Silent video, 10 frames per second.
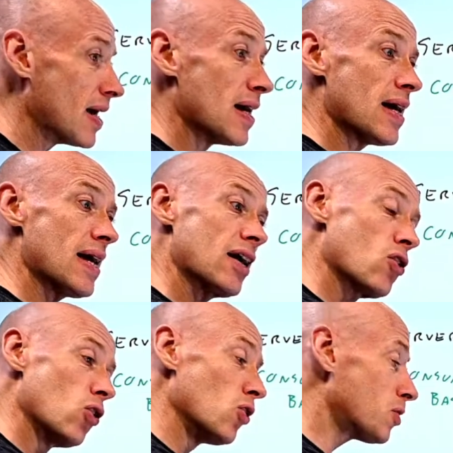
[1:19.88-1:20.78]
It
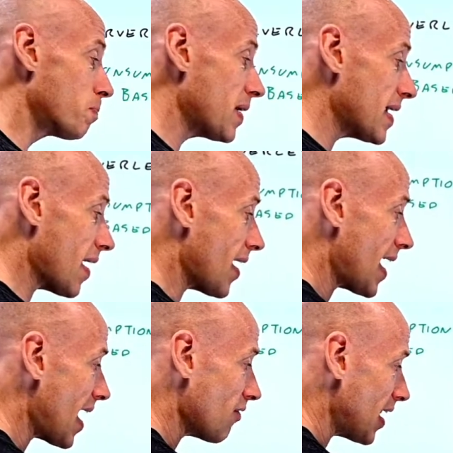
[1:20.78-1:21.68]
could be, I
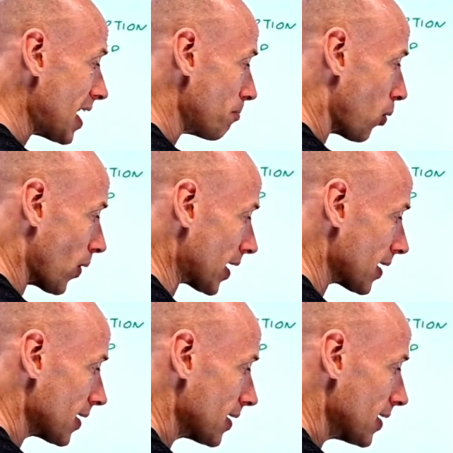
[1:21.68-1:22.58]
have an endpoint.
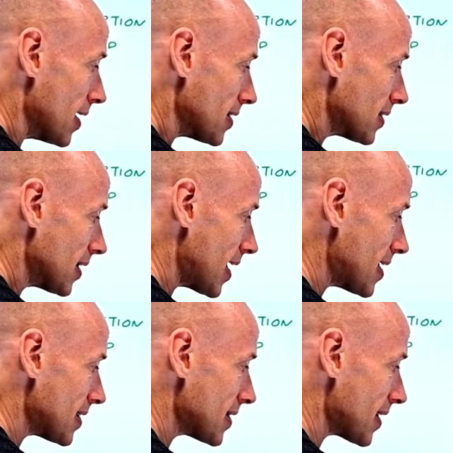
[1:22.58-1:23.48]
So
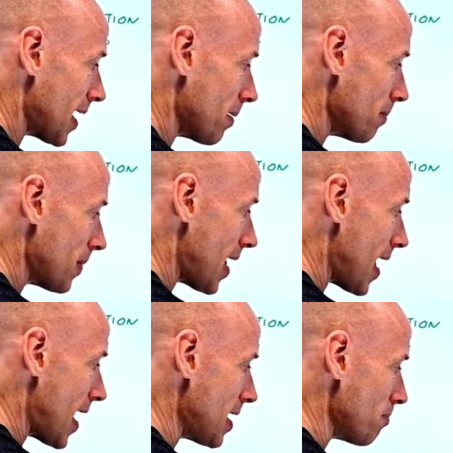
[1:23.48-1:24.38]
there's some
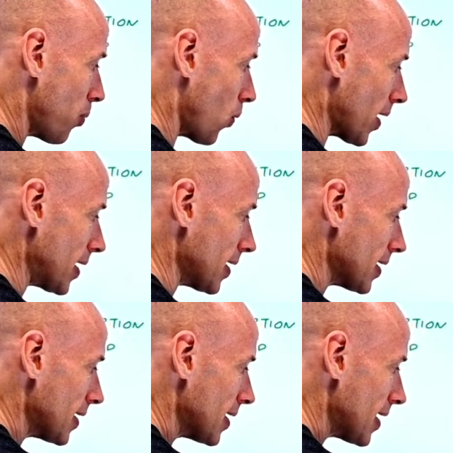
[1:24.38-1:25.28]
endpoint
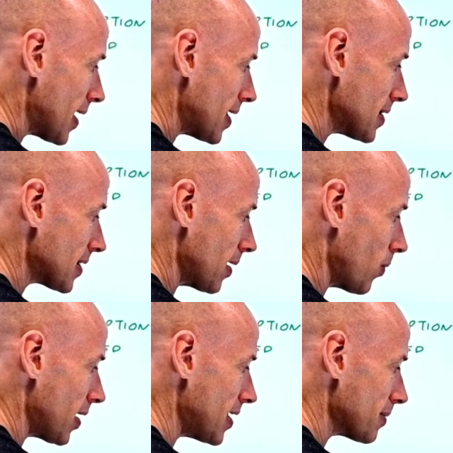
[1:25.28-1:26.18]
and
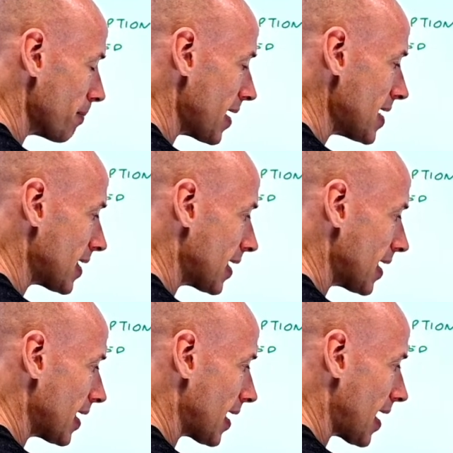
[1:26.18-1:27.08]
someone is
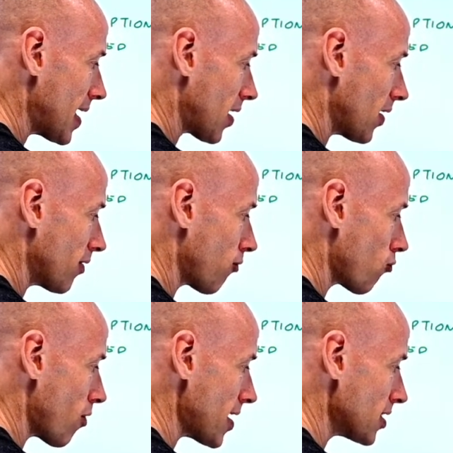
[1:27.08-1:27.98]
making a kind of
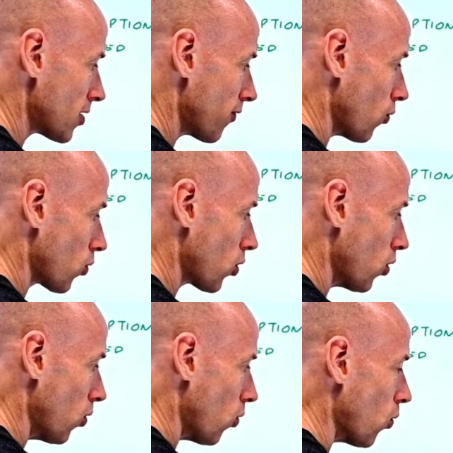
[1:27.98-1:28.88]
restful
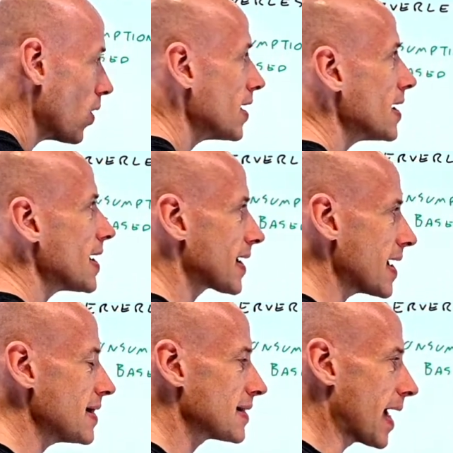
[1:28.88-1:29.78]
call
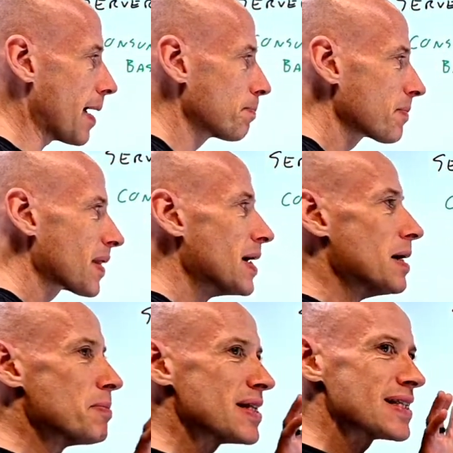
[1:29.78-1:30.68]
against that.
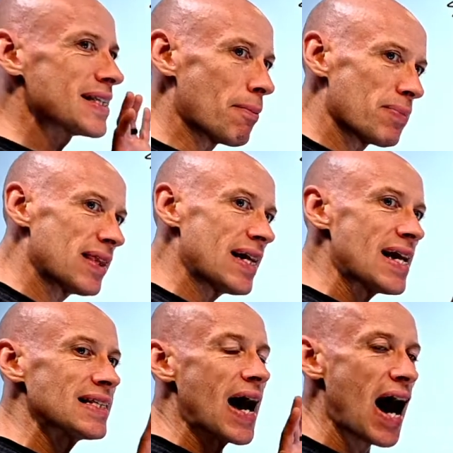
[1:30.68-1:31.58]
But something
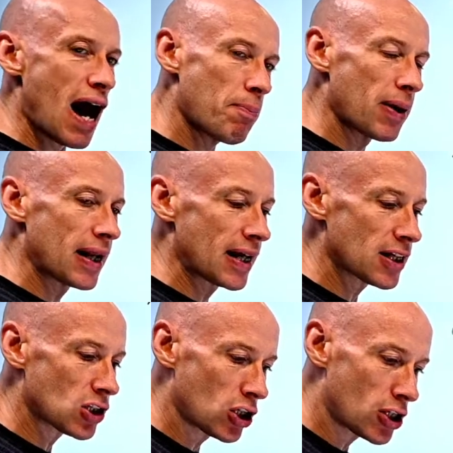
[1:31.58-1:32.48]
is happening
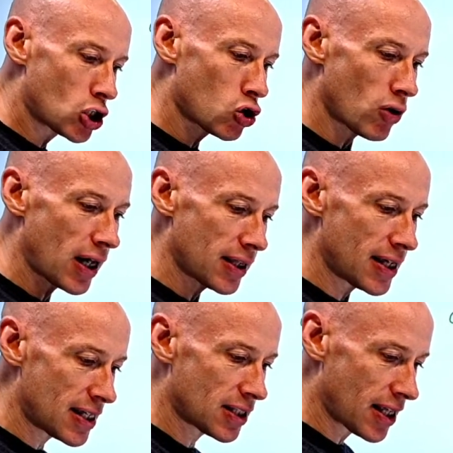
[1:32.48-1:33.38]
that's going to trigger
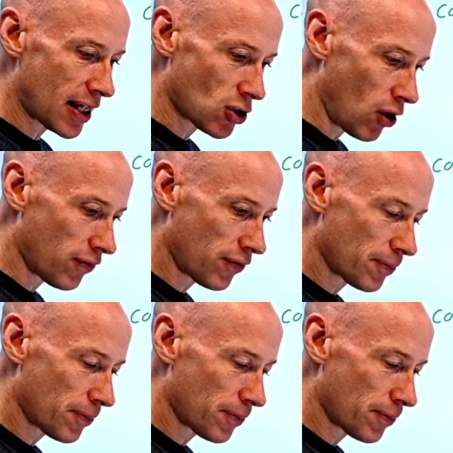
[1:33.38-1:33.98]
these things off.